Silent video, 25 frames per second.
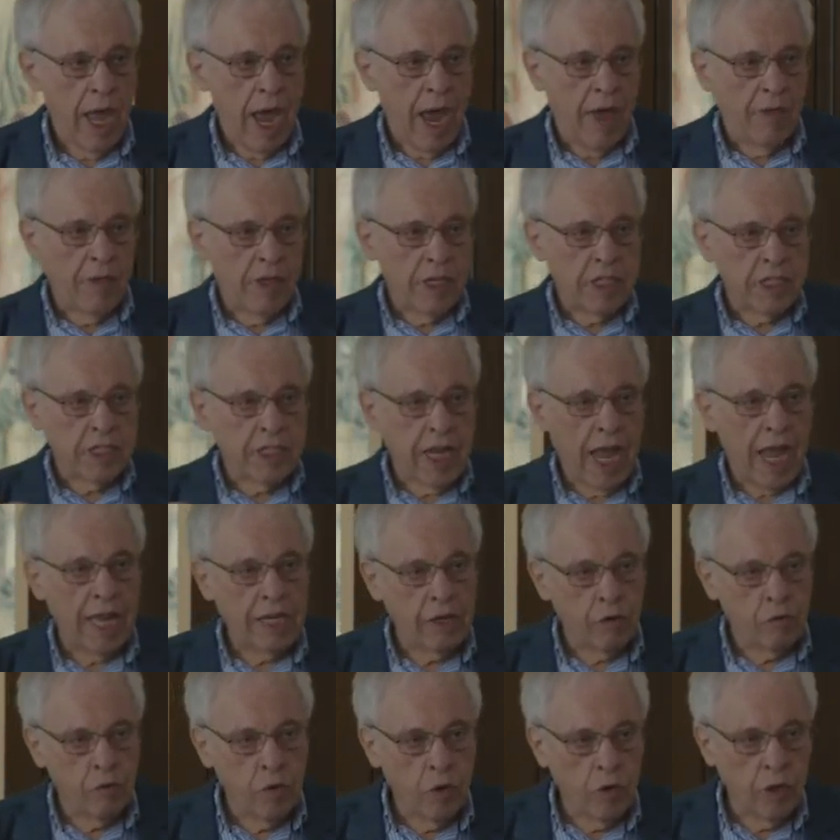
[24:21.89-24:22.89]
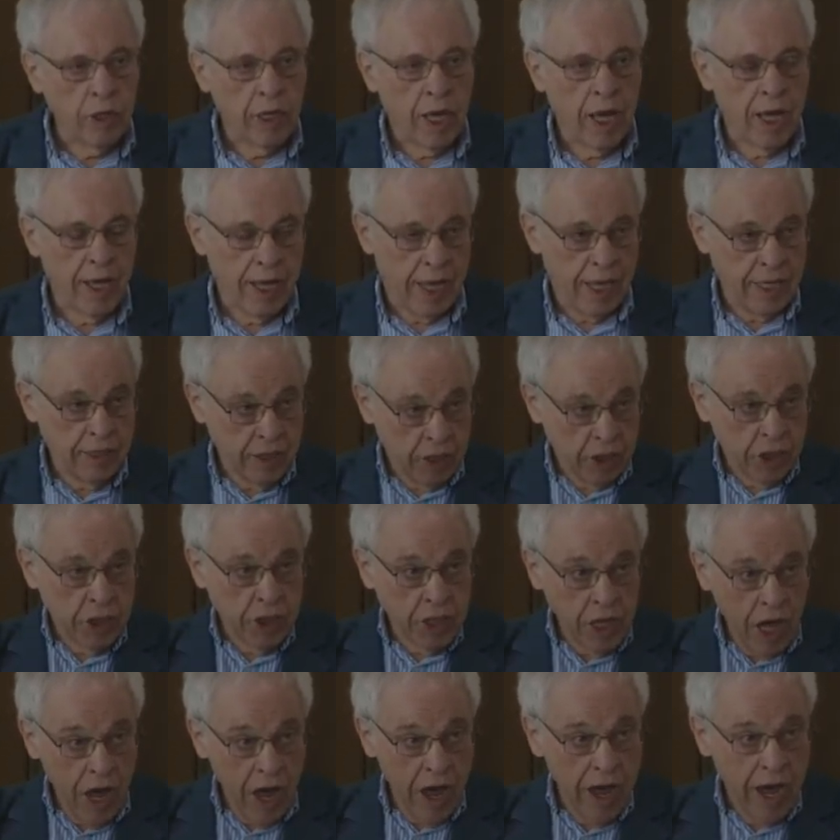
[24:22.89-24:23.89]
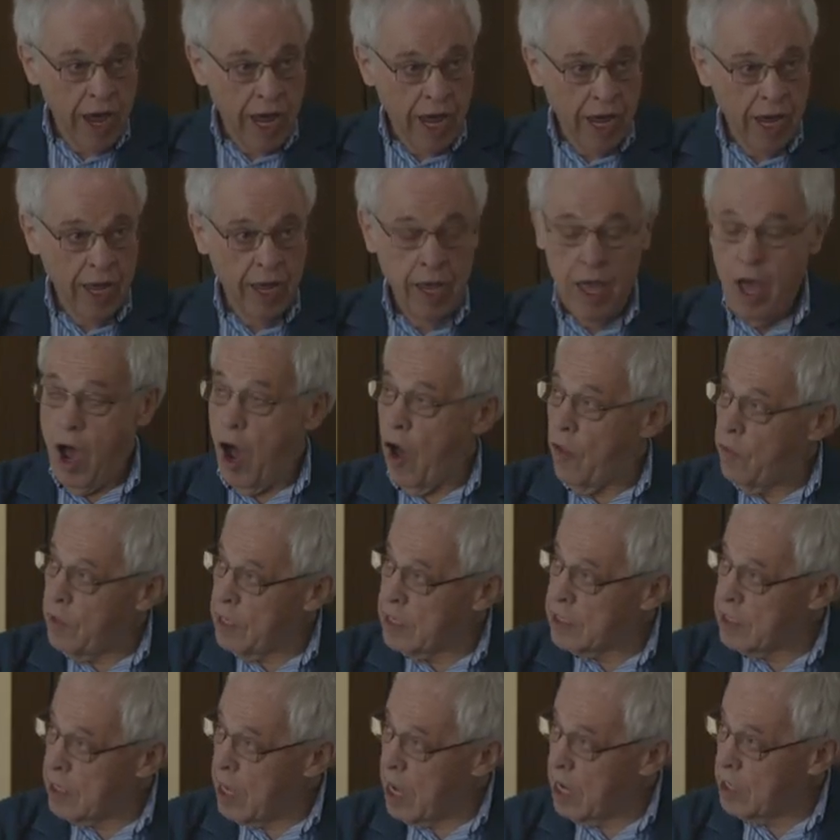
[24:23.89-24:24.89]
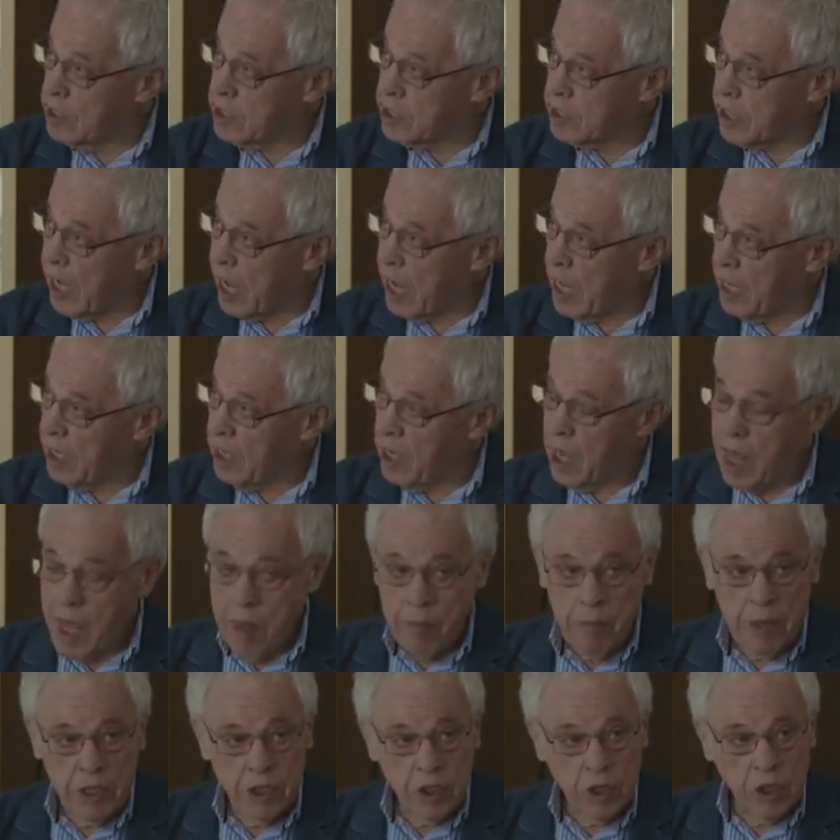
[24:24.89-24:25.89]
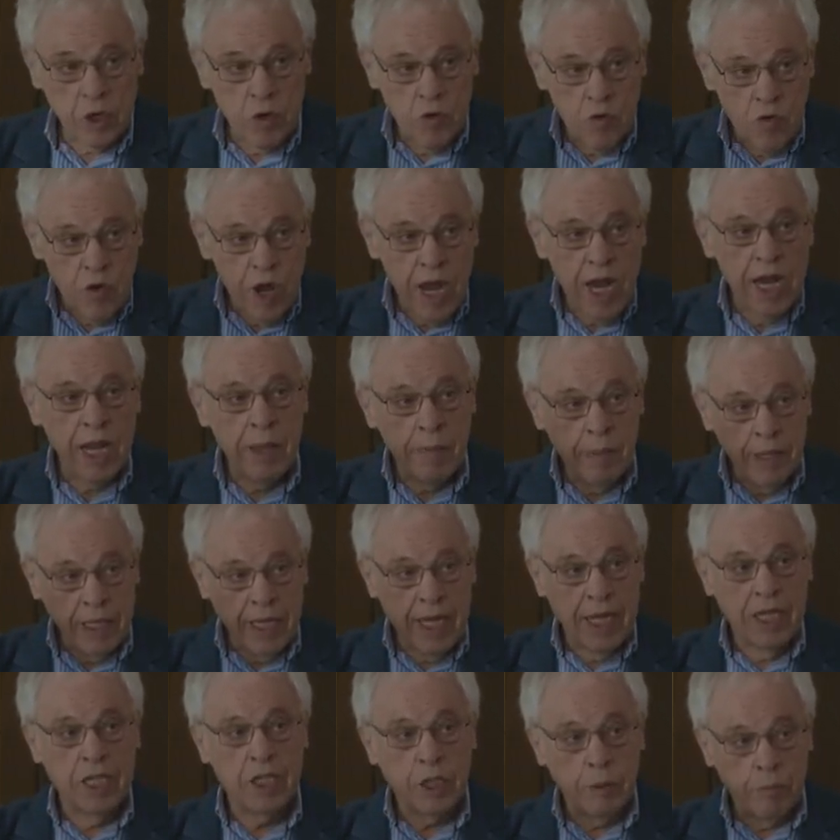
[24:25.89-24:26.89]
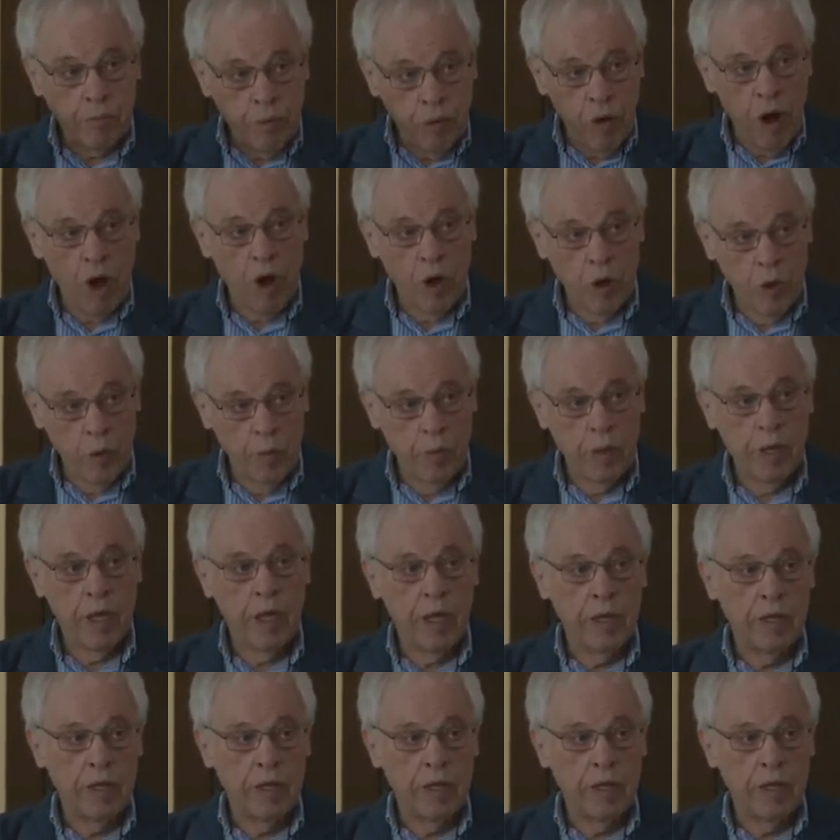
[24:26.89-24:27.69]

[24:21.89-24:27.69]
And this standard ruler in the sky on this large scale means you can really begin to probe